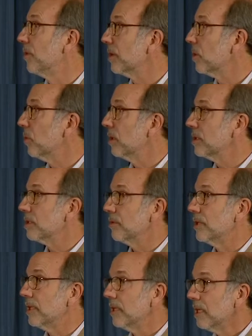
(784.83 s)
the course of
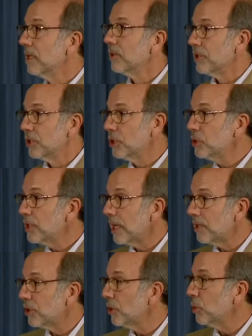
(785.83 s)
the
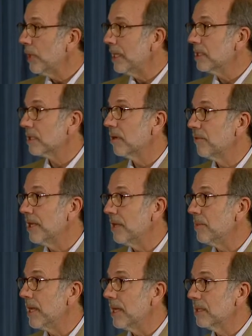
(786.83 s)
2 weeks of the
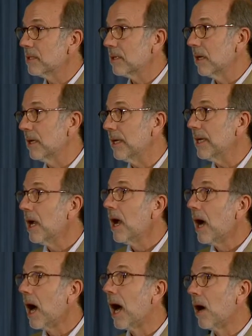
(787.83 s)
EBA study
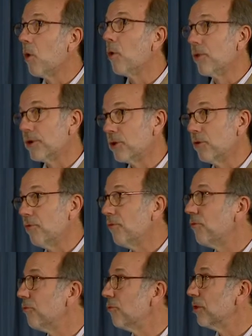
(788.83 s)
or
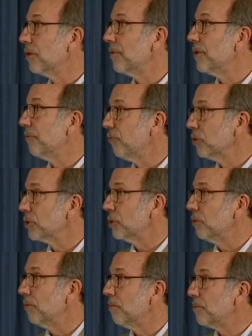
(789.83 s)
the full
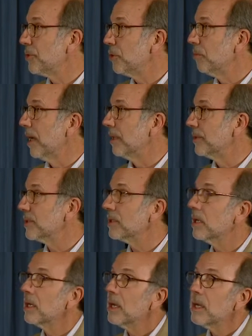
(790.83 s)
two months.
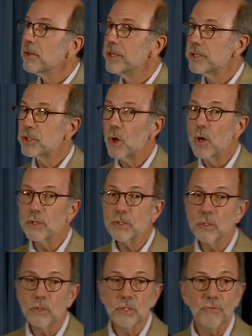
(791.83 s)
This
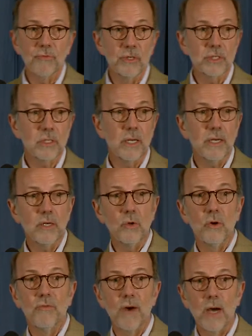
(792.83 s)
also is the first study
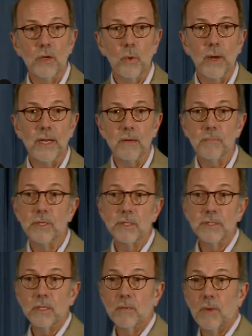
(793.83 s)
to evaluate
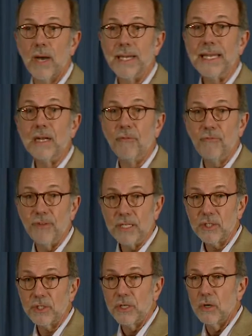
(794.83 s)
pyrazinamide in a
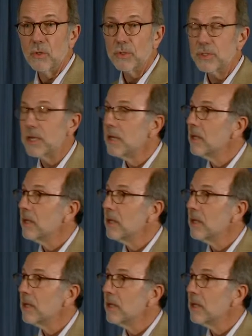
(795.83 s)
fixed dose.